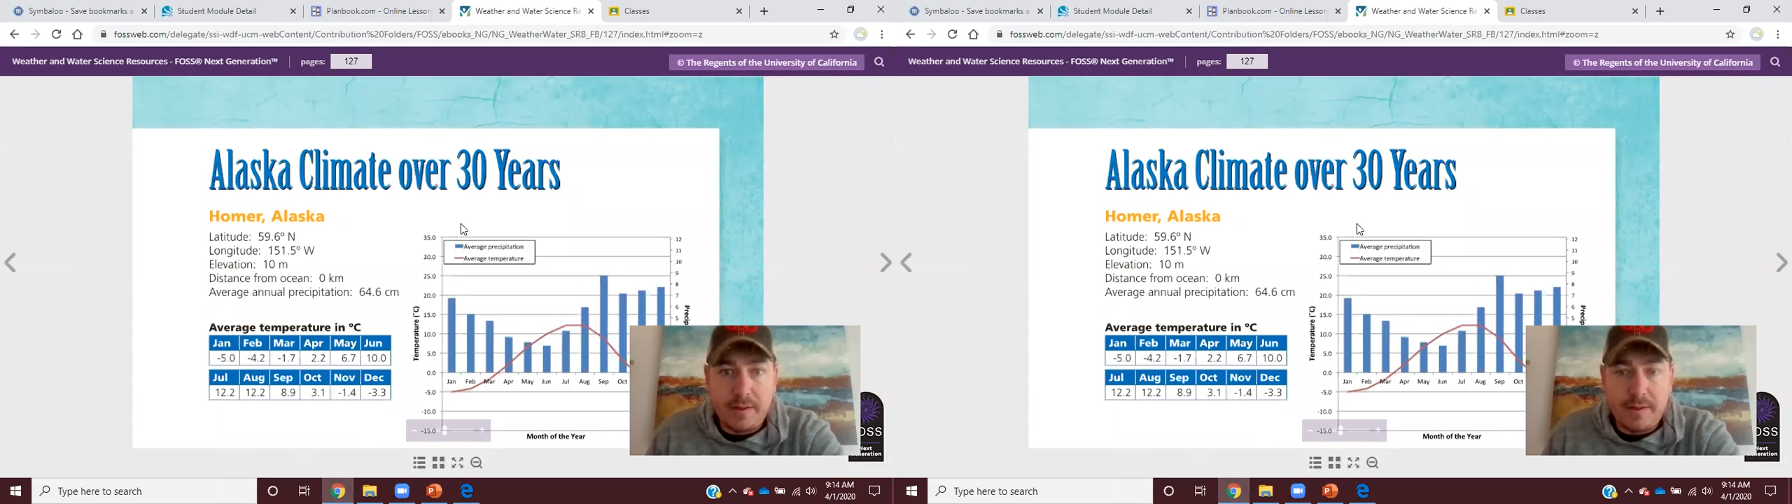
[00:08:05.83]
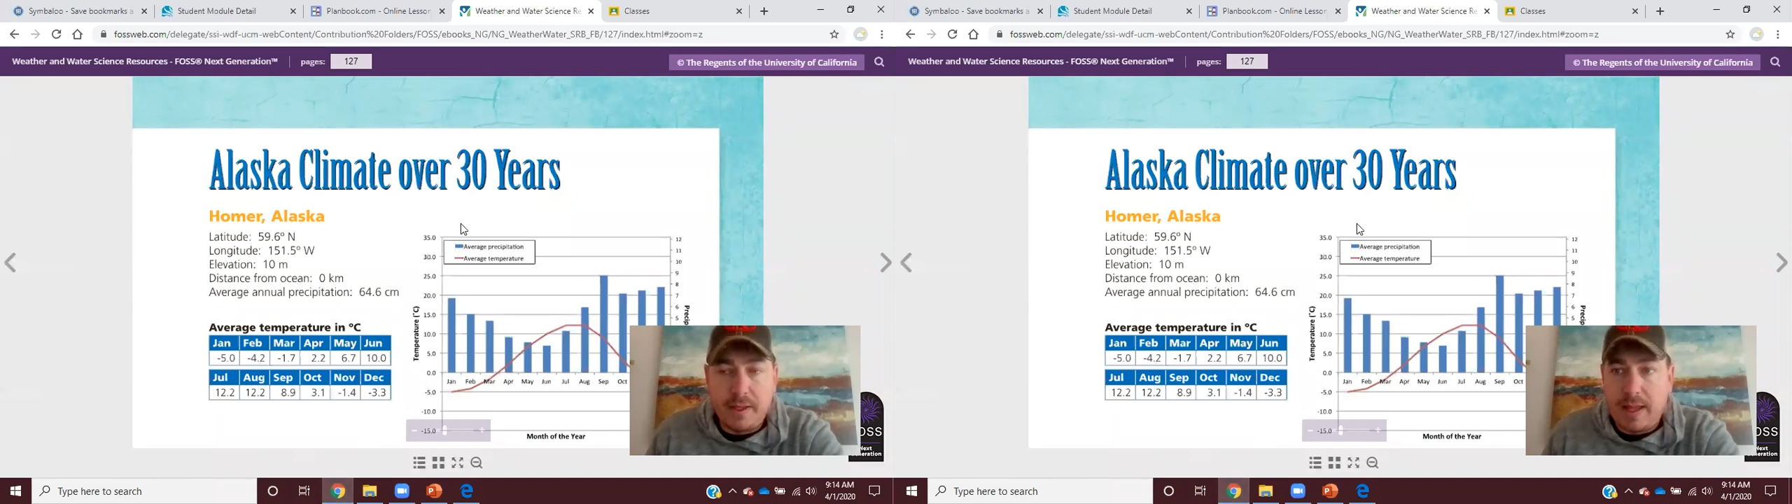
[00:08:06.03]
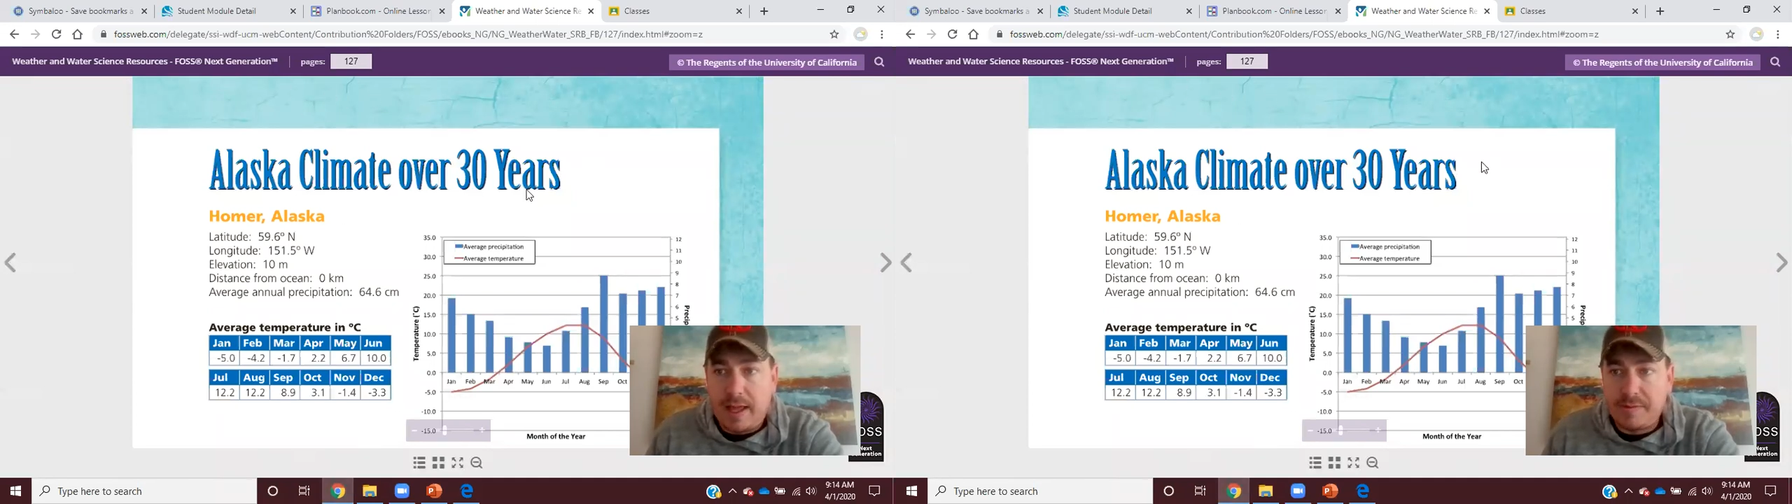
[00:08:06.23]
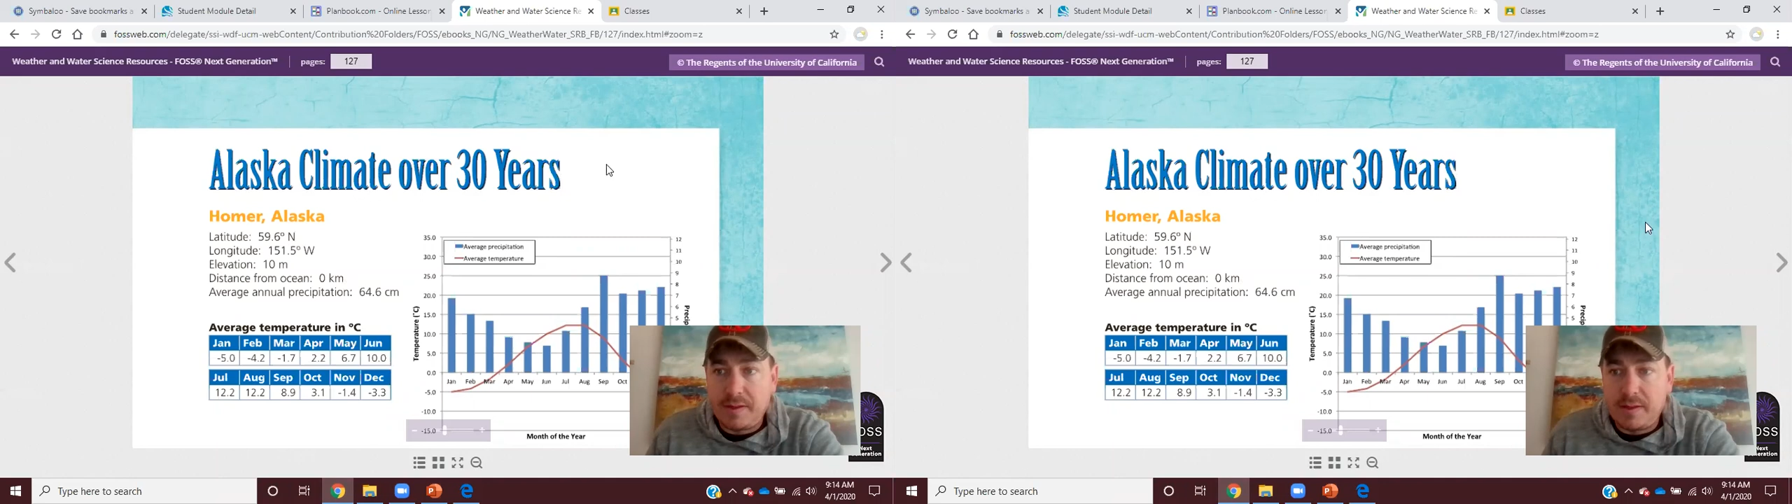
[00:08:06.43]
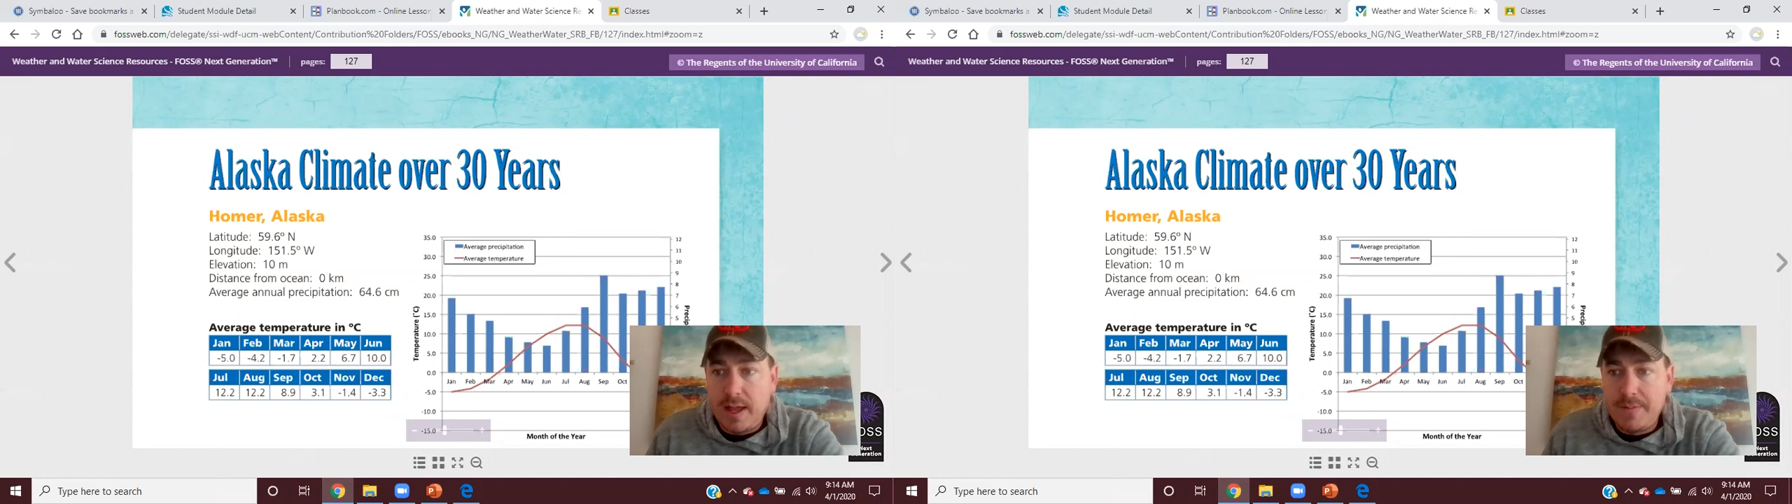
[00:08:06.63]
the
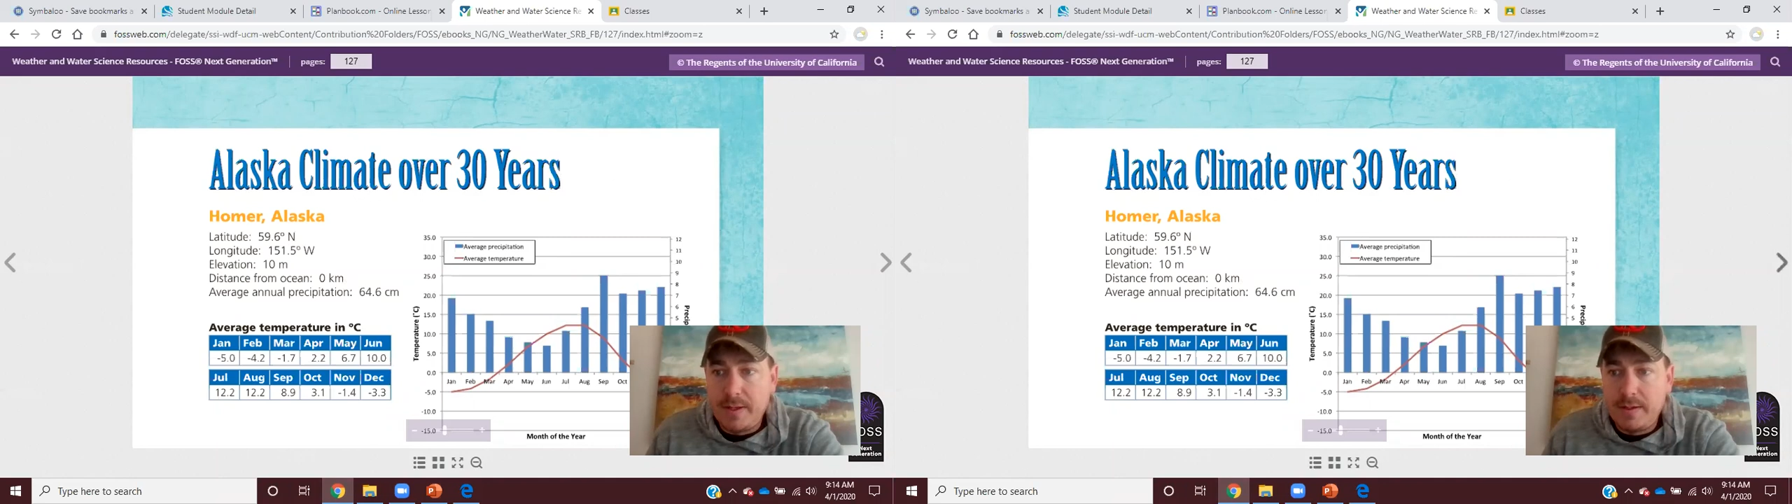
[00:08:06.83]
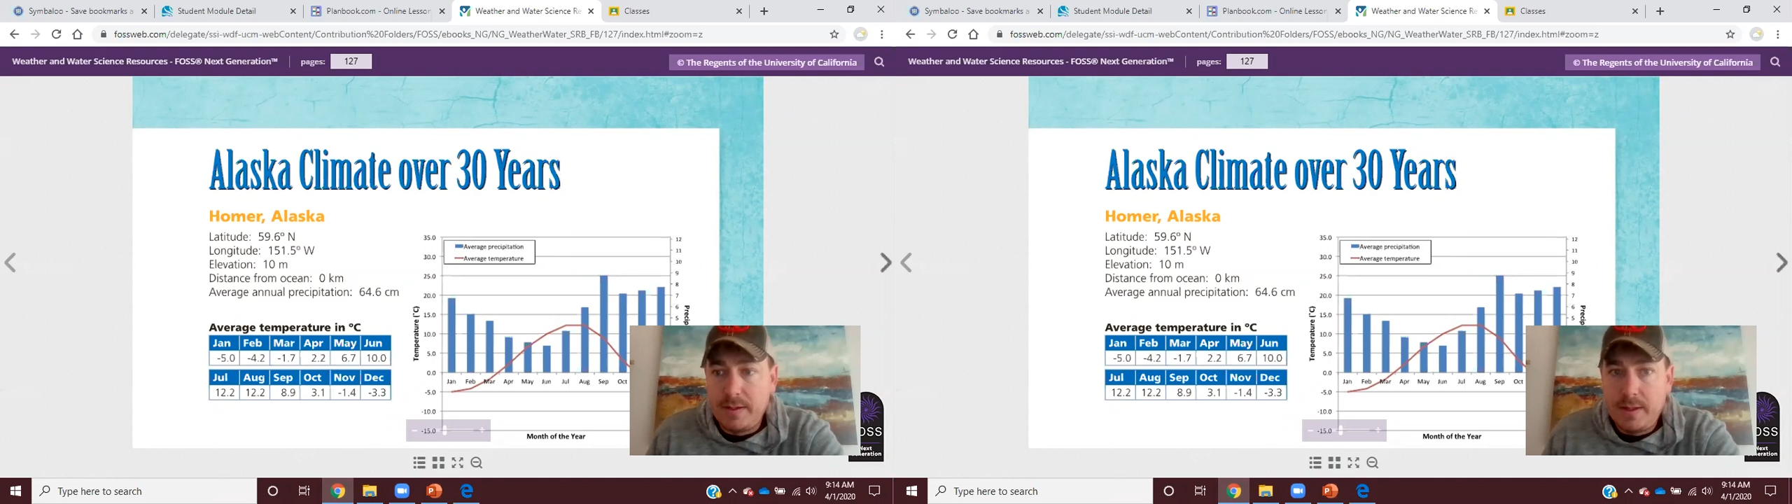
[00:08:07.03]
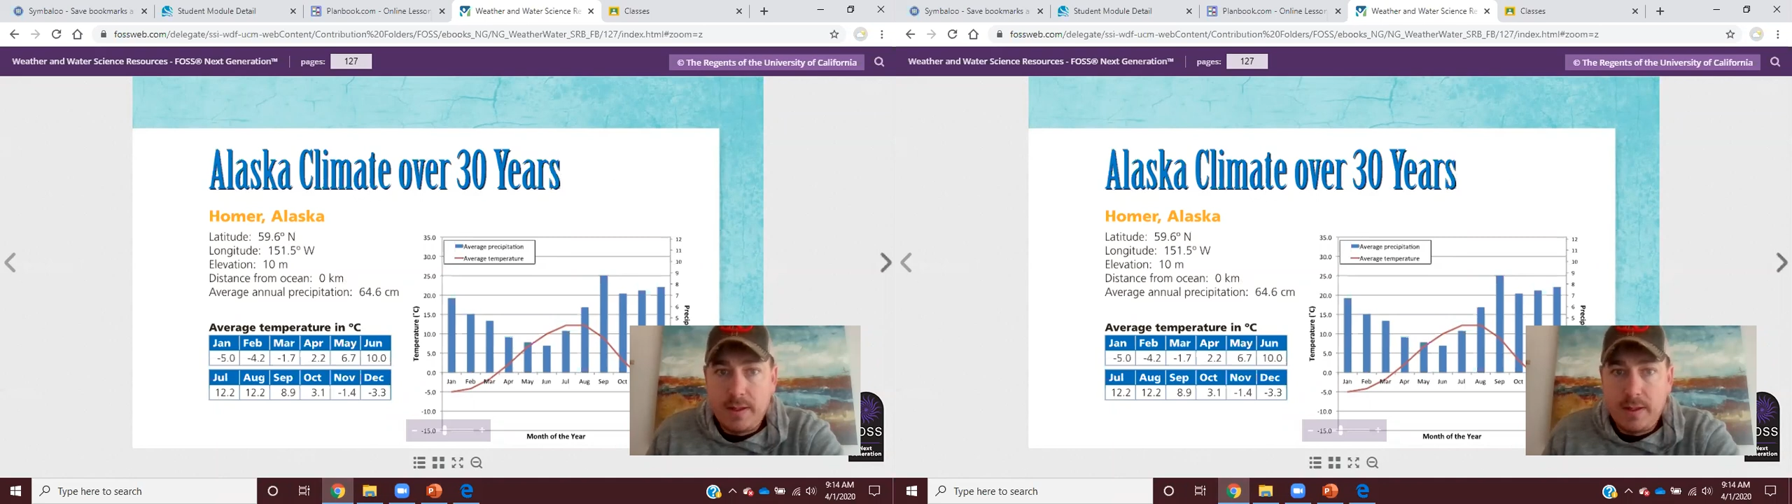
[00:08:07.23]
Alaska climate.